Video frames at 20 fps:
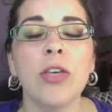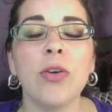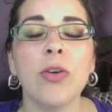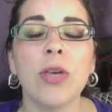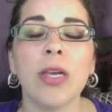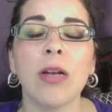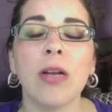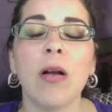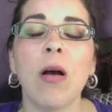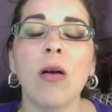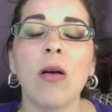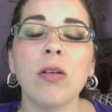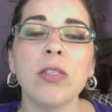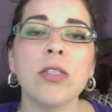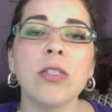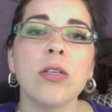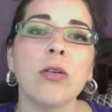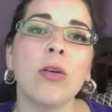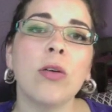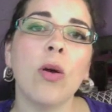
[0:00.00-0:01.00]
You can
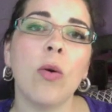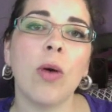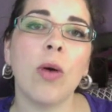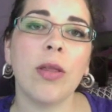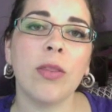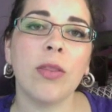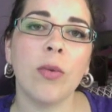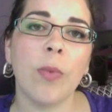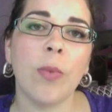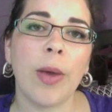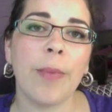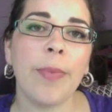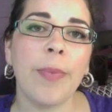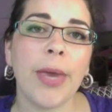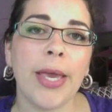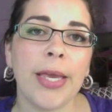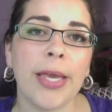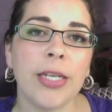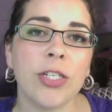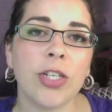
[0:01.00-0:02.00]
also go on the
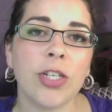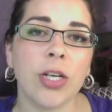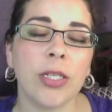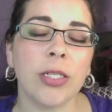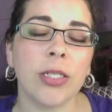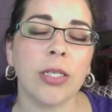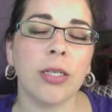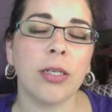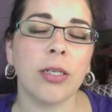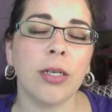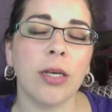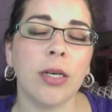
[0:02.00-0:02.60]
webpage, on